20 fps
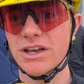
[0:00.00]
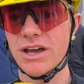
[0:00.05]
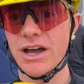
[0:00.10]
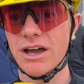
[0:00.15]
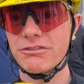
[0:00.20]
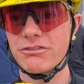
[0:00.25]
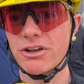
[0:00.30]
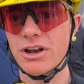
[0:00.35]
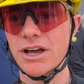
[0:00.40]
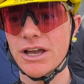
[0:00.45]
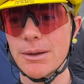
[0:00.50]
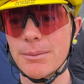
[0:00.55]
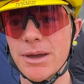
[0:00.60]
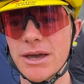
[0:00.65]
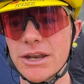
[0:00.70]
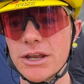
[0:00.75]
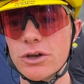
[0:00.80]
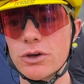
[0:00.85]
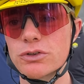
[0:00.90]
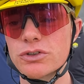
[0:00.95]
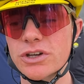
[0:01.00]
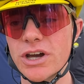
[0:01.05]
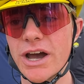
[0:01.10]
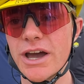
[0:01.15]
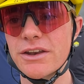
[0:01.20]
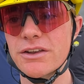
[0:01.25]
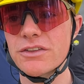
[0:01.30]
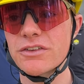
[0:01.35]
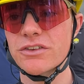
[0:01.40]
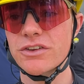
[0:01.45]
I feel like I'm getting good
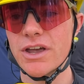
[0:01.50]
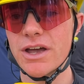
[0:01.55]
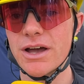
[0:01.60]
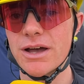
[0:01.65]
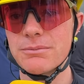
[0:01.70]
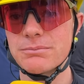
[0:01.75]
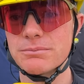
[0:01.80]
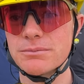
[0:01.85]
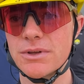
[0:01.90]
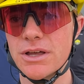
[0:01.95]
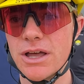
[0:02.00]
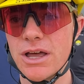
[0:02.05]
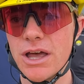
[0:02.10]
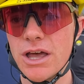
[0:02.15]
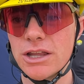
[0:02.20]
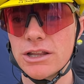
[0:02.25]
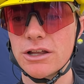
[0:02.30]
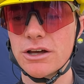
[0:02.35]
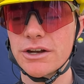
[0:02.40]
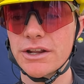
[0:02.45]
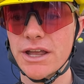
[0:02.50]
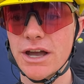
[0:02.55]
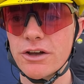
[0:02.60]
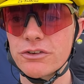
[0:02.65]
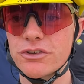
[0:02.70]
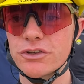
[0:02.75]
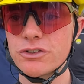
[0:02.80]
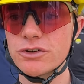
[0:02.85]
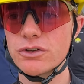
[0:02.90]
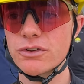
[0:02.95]
guidance, learning how
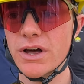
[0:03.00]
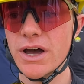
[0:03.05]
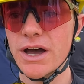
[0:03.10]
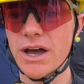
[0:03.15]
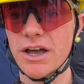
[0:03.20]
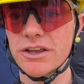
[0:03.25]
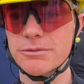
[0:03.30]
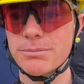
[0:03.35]
to do that,